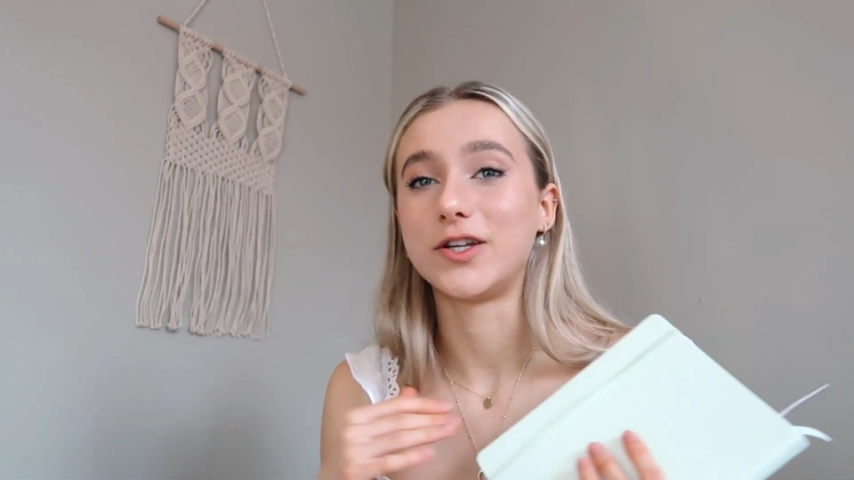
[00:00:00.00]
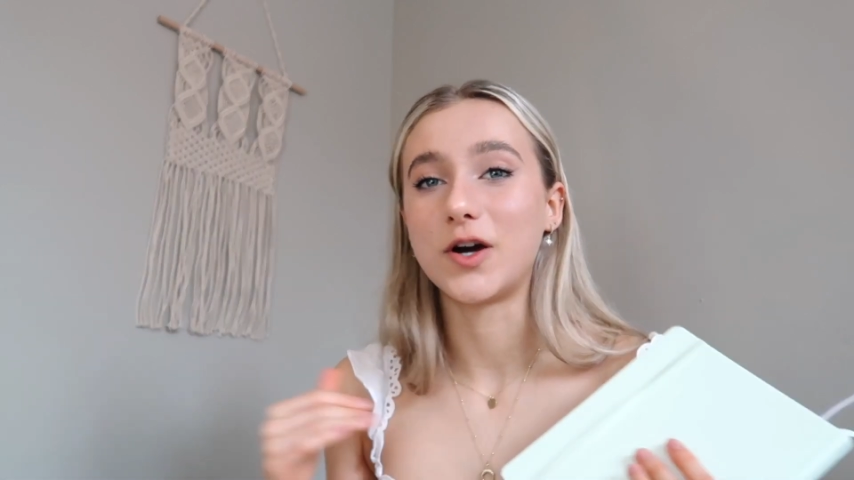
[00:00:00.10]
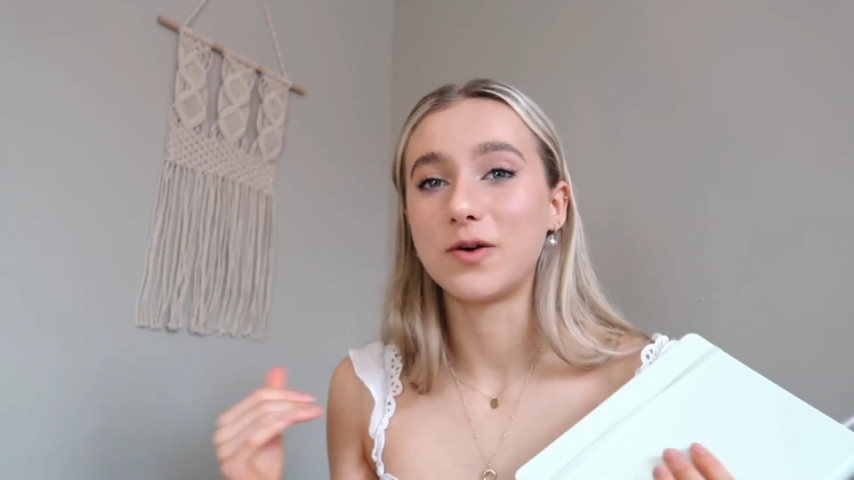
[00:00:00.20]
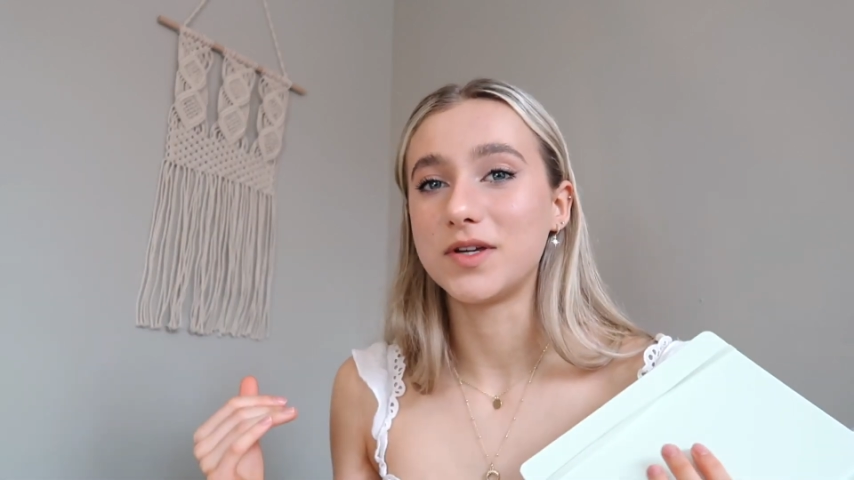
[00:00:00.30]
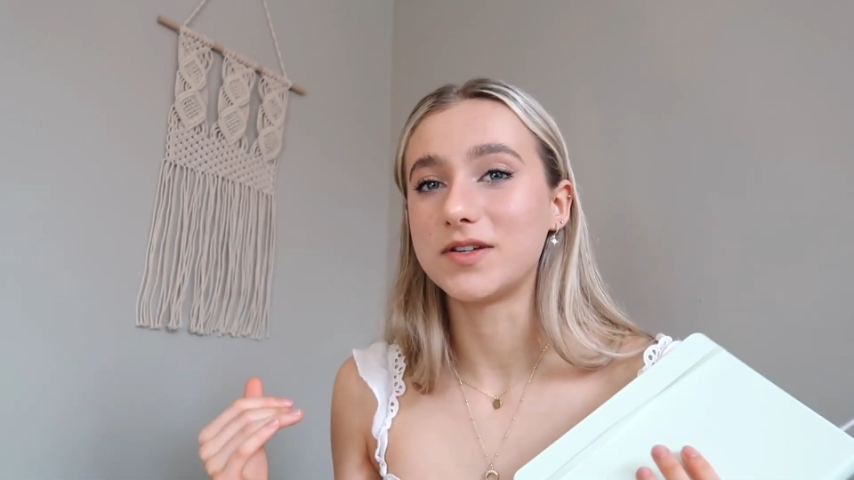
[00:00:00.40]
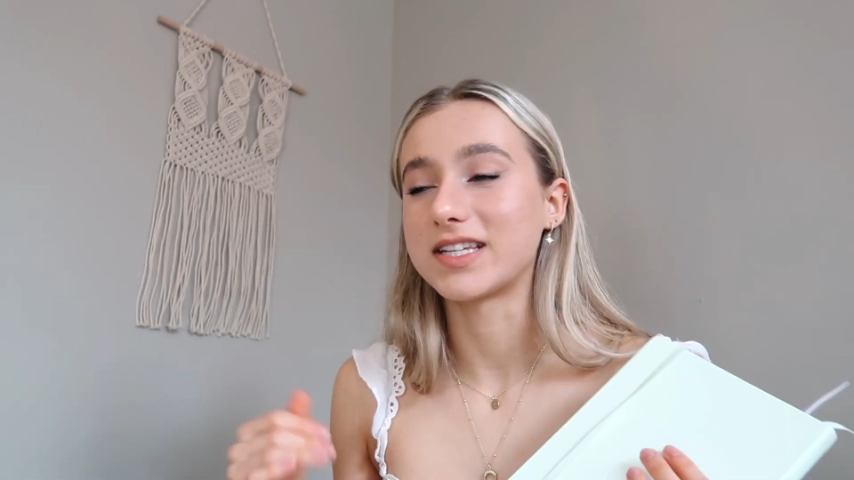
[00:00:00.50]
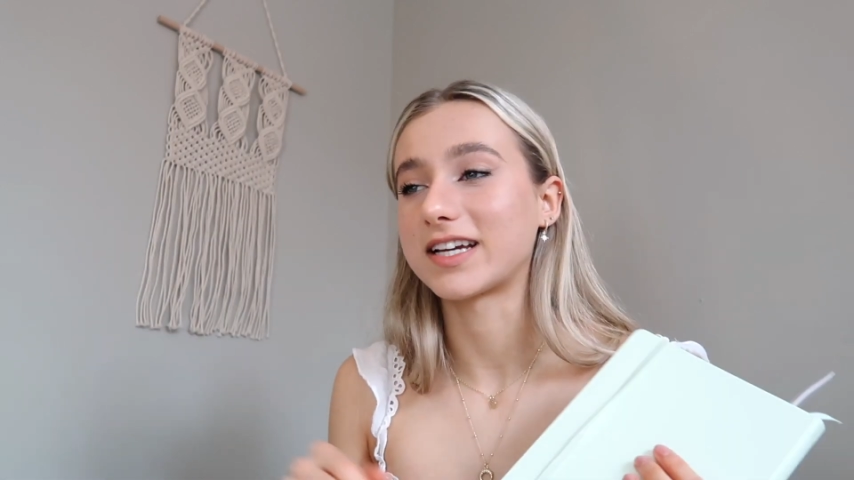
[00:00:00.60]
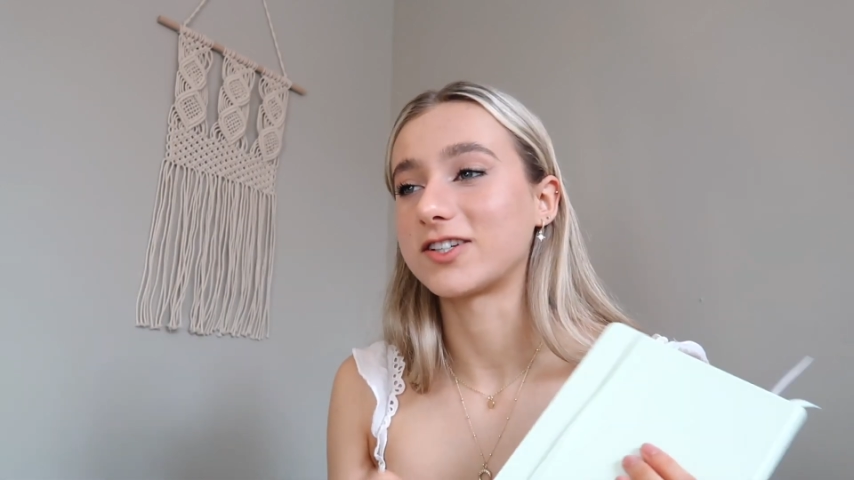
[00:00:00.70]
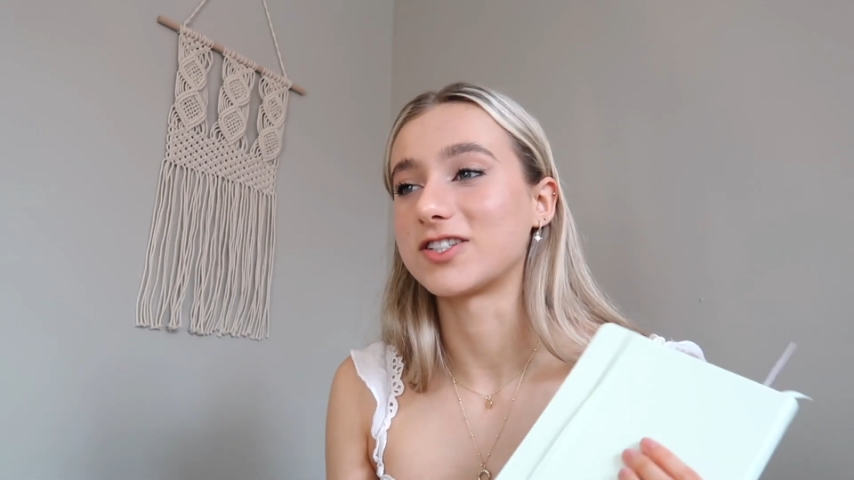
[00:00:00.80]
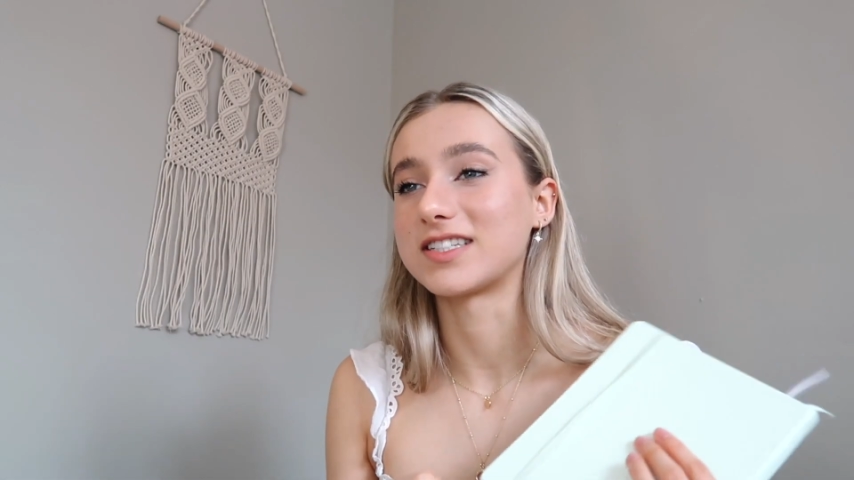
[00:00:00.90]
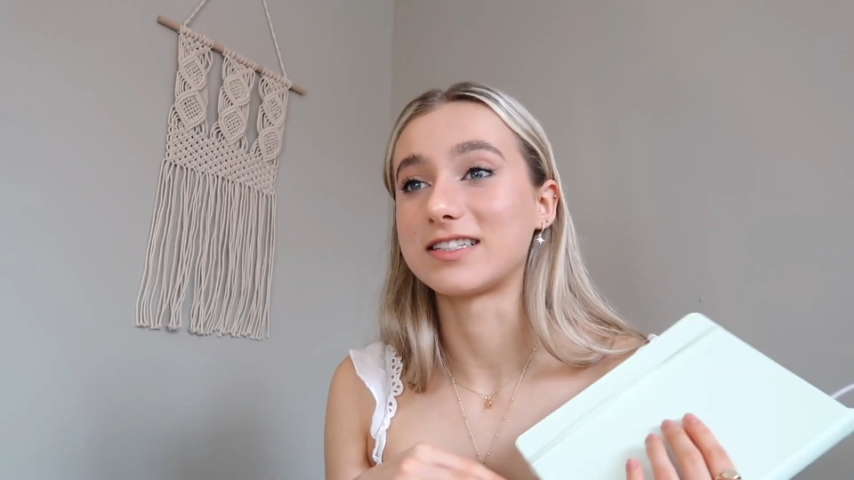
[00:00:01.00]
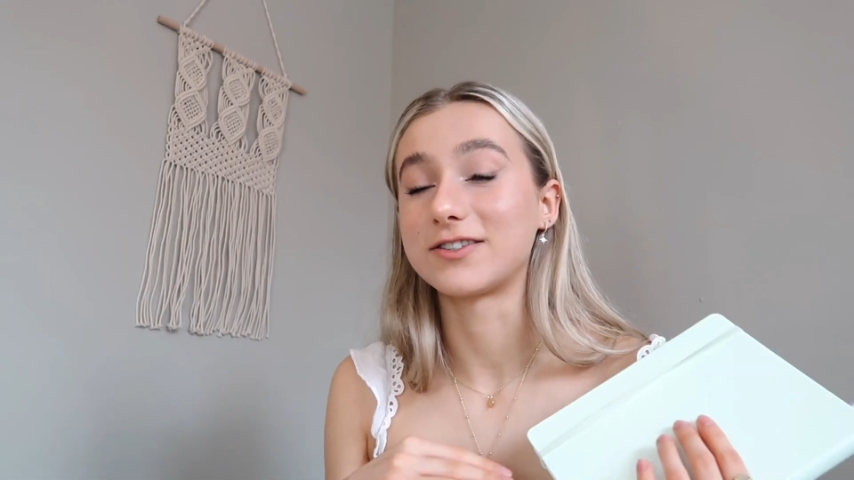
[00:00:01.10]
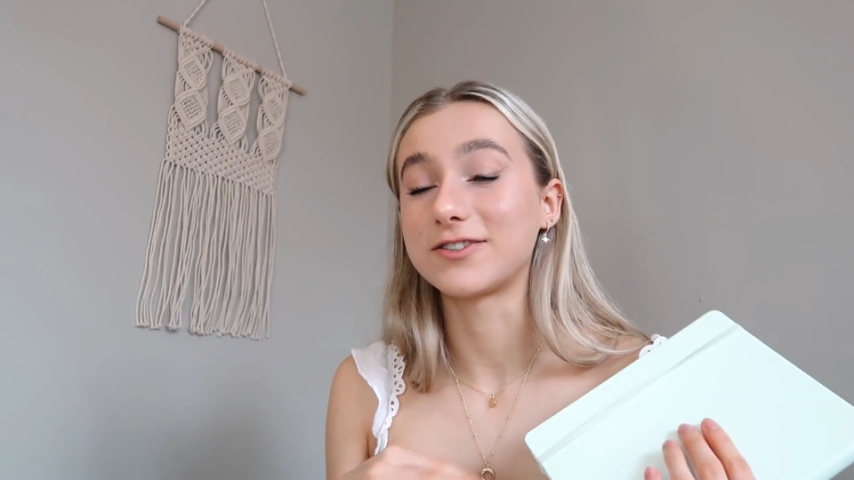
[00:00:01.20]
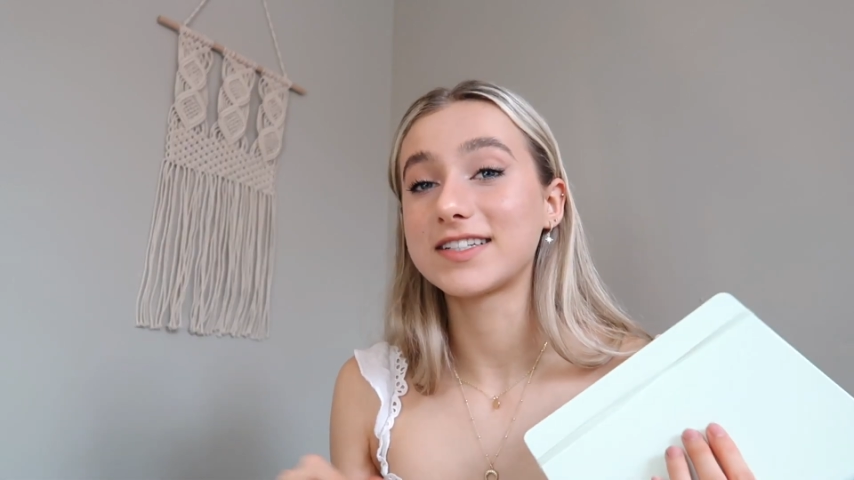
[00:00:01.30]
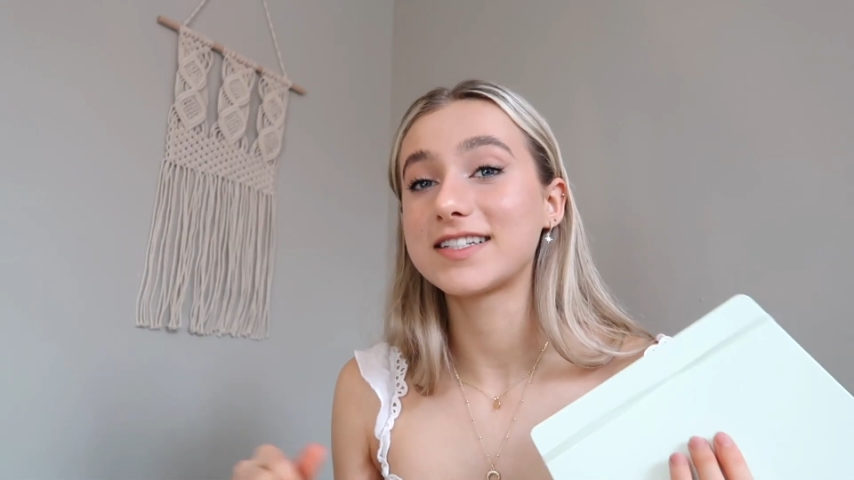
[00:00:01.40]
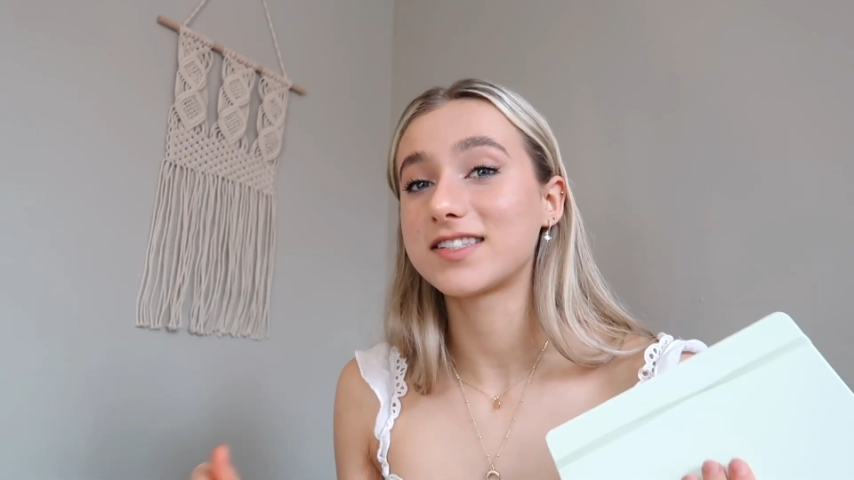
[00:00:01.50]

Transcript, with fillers: no music, just literally